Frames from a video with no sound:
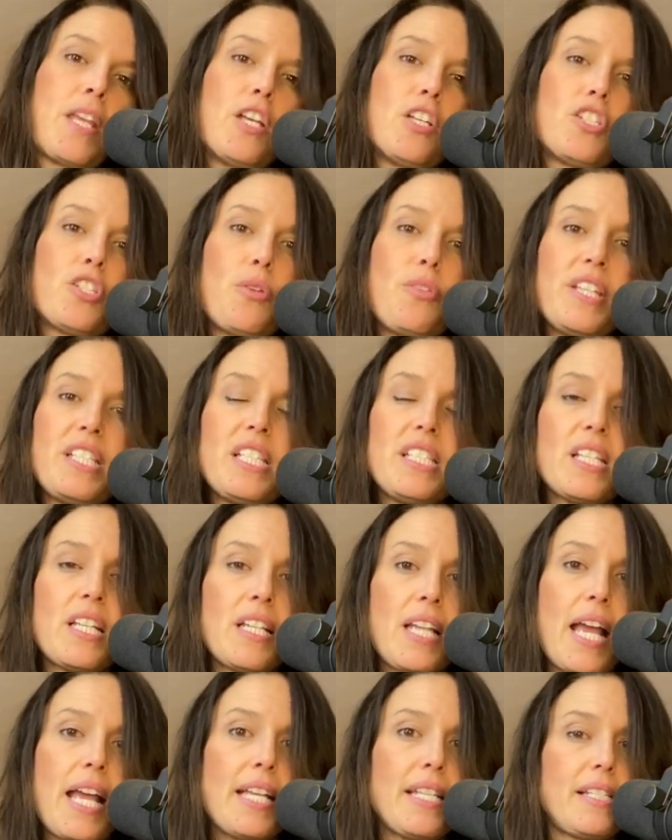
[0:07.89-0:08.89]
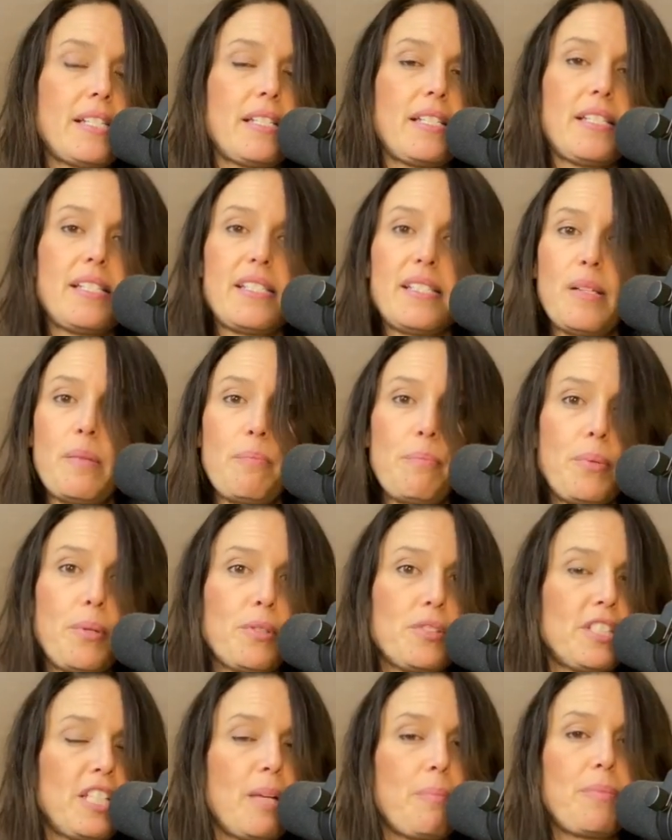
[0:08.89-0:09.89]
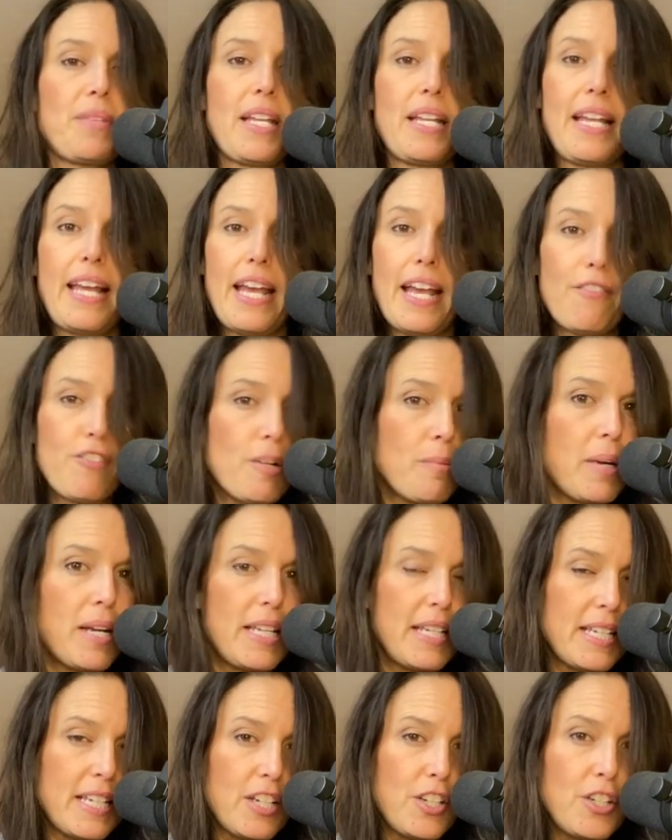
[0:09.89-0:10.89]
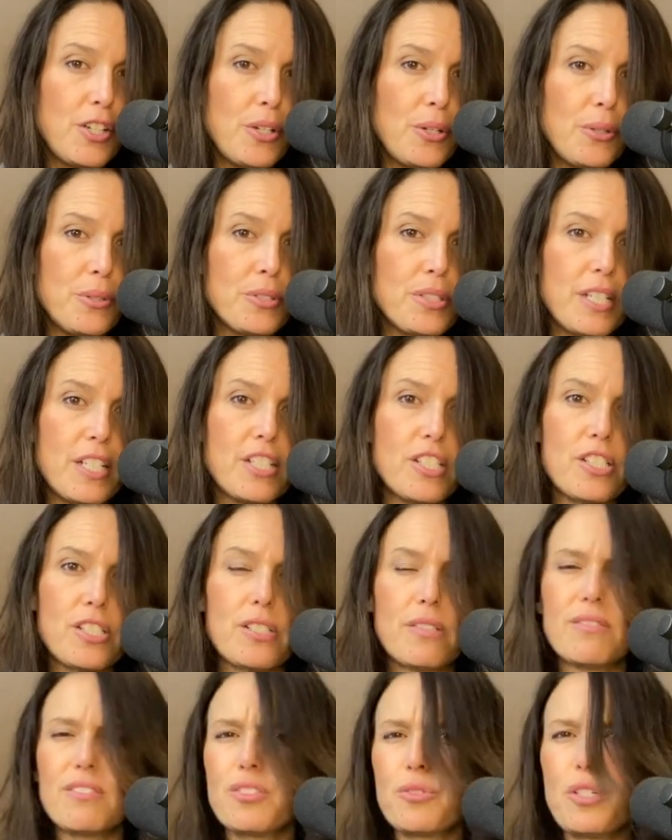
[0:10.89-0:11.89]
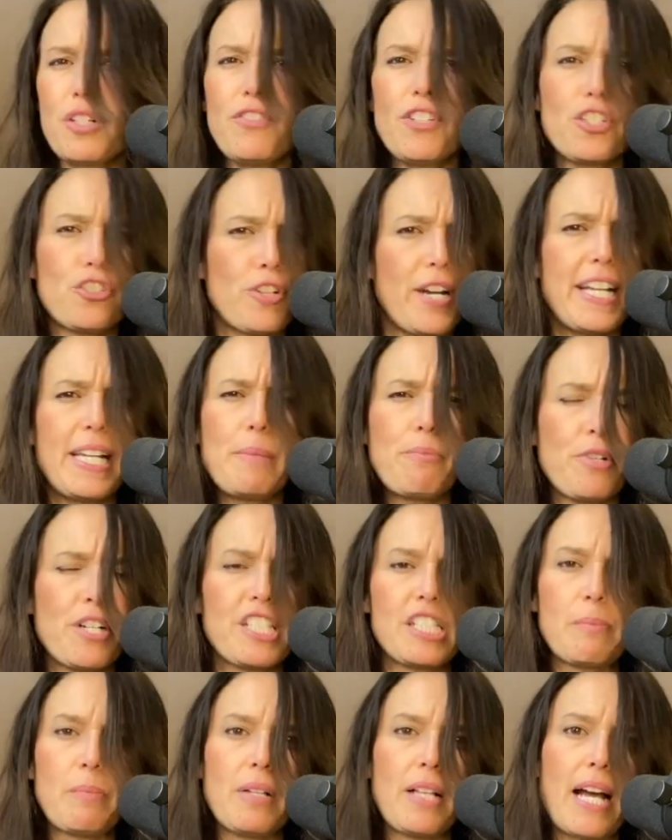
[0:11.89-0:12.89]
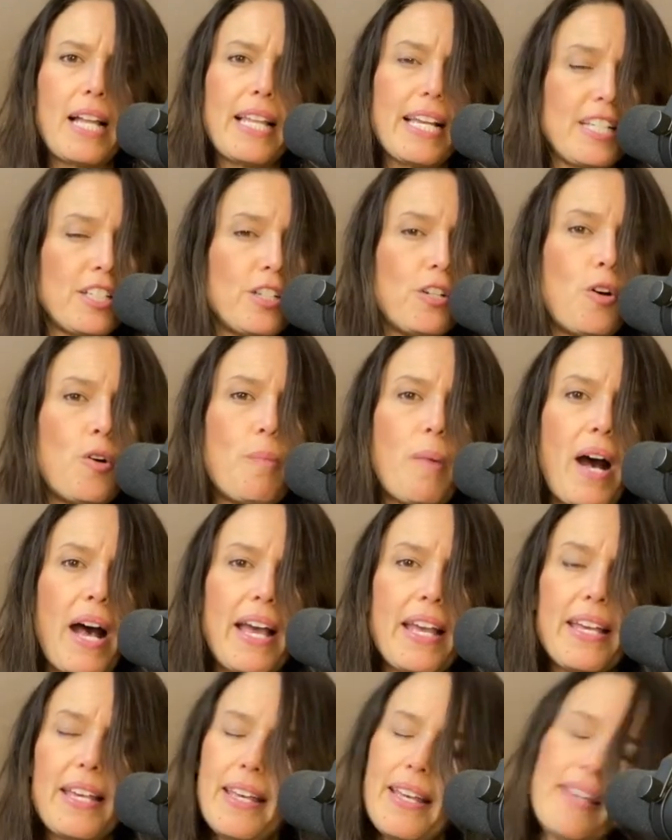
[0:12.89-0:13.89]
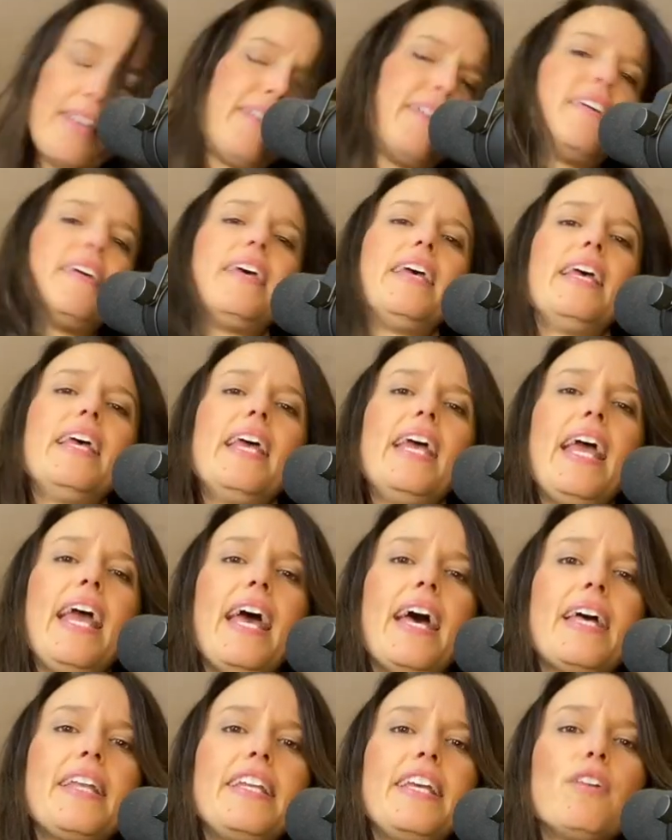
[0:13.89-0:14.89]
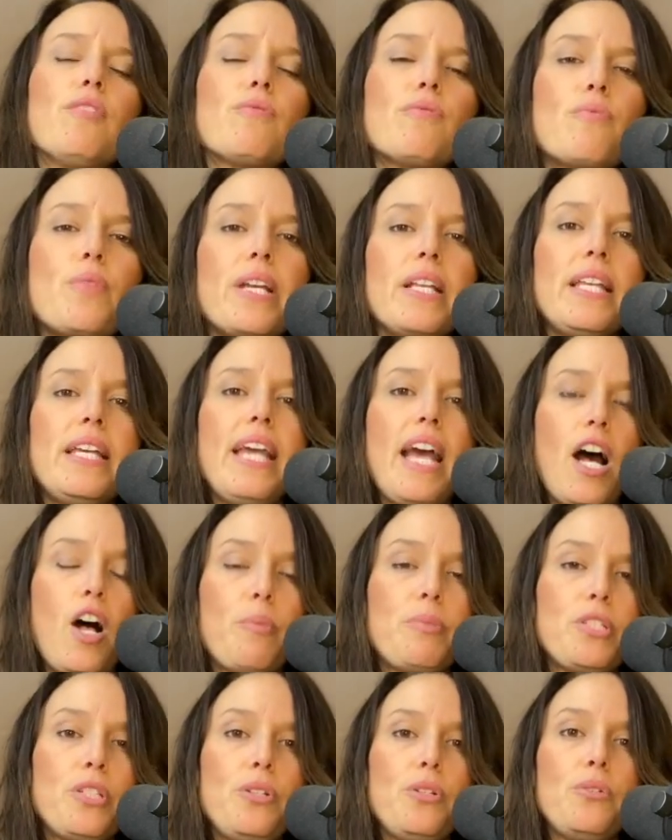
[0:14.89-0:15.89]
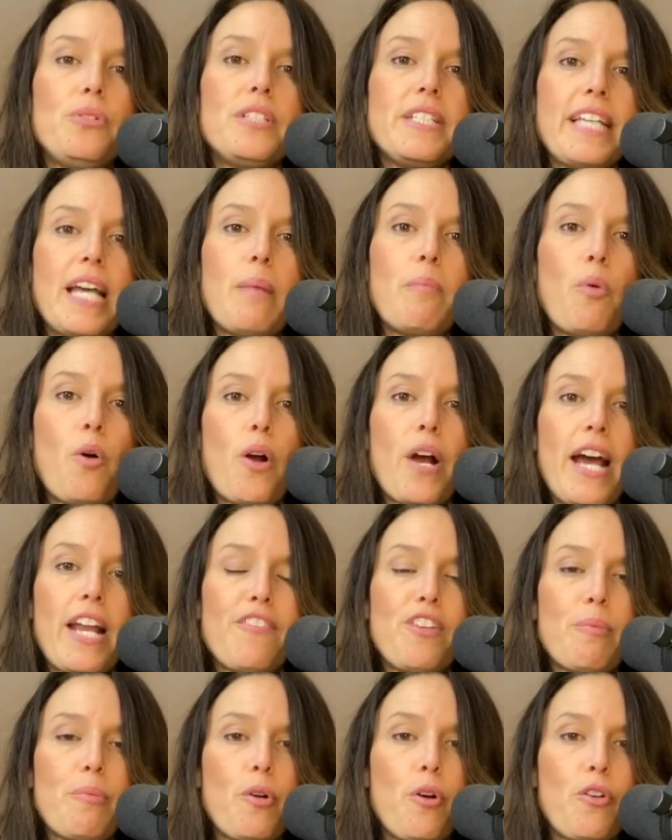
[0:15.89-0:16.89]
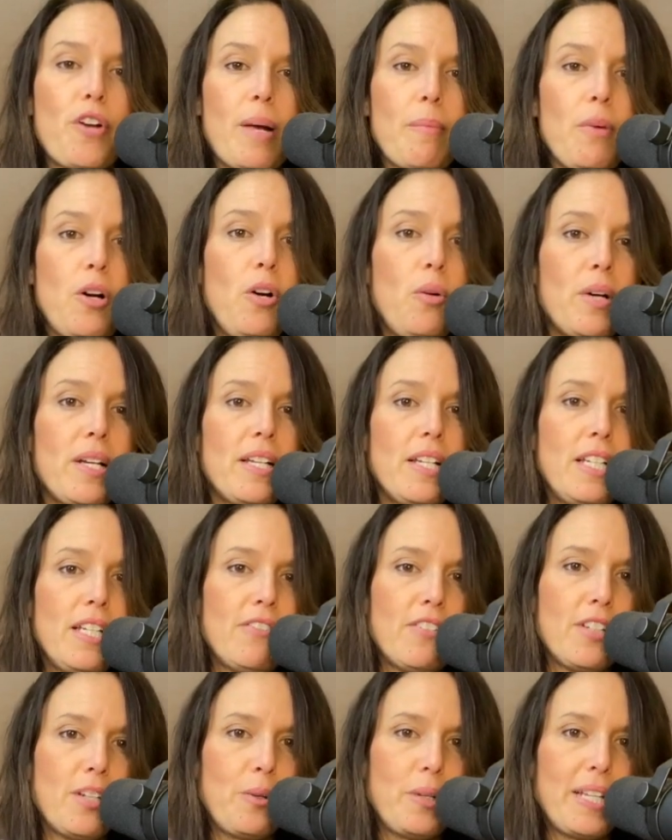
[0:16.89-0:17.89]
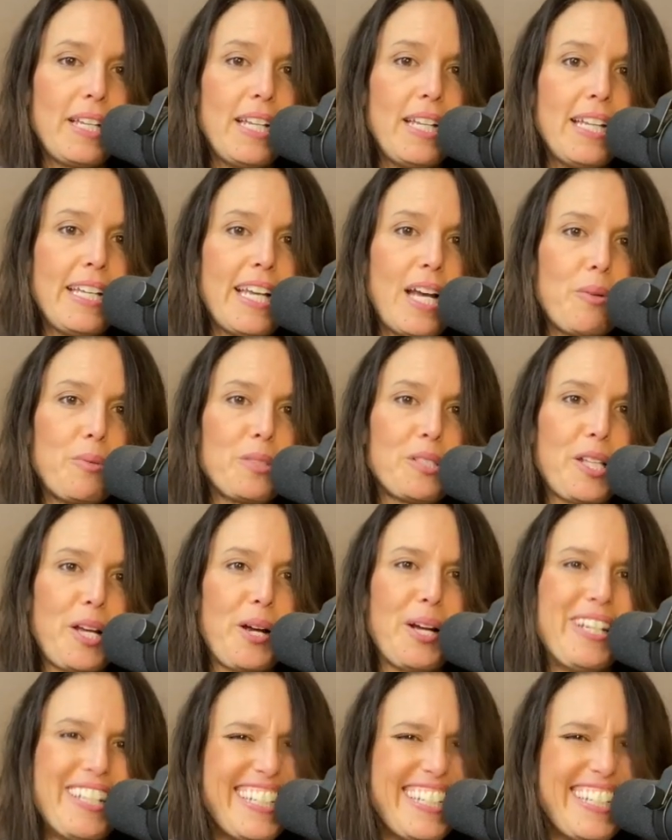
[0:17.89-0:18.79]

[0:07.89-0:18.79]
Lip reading: So this is a nice, simple tip that everybody could use. It's sort of a training principle I like to go by. And it really helps you to get more out of your program. Oh, I didn't even know the kitty cat was there.